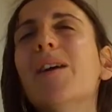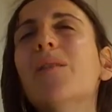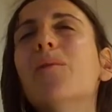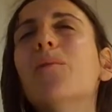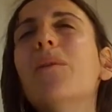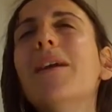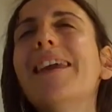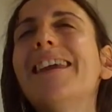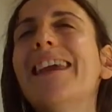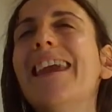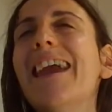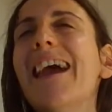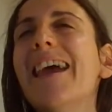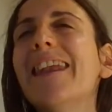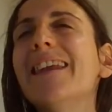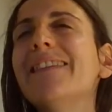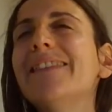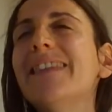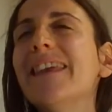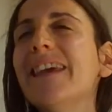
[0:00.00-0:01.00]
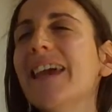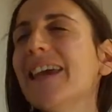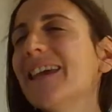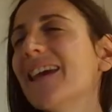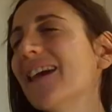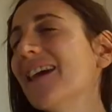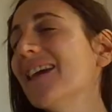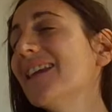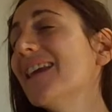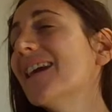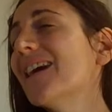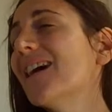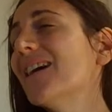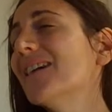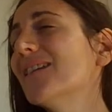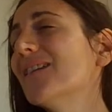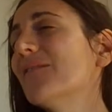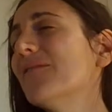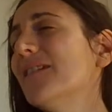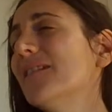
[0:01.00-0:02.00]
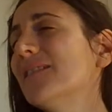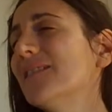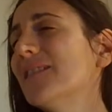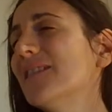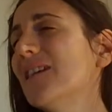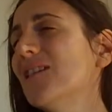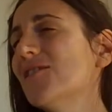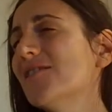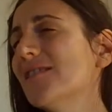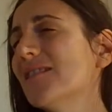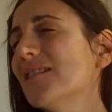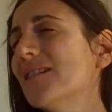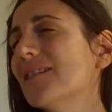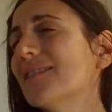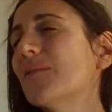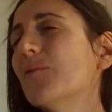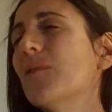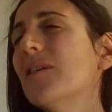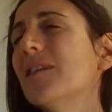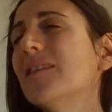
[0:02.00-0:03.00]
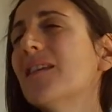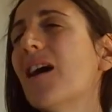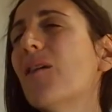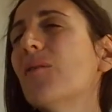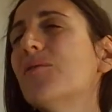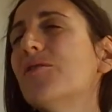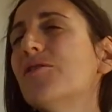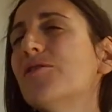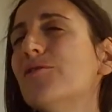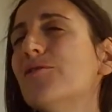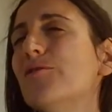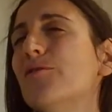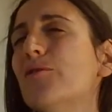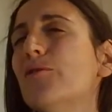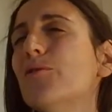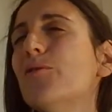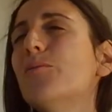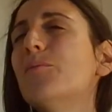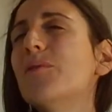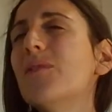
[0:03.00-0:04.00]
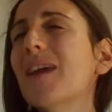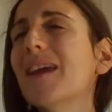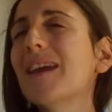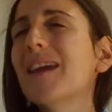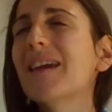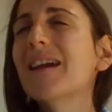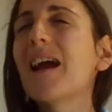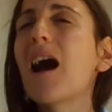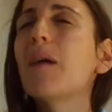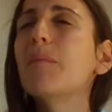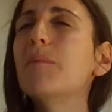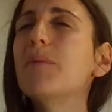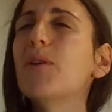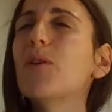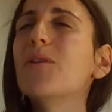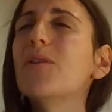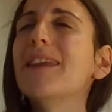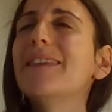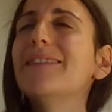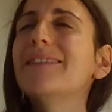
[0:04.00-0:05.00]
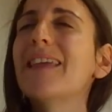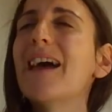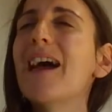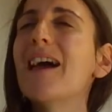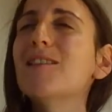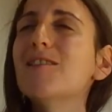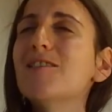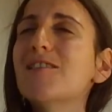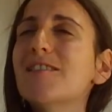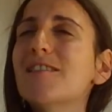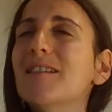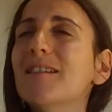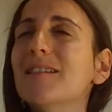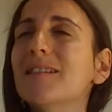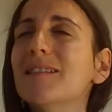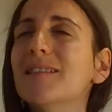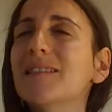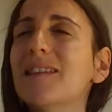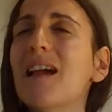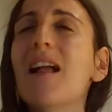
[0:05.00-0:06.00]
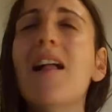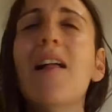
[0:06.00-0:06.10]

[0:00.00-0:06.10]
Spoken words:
We cannot take any kind of decisions without you bringing up your intentions.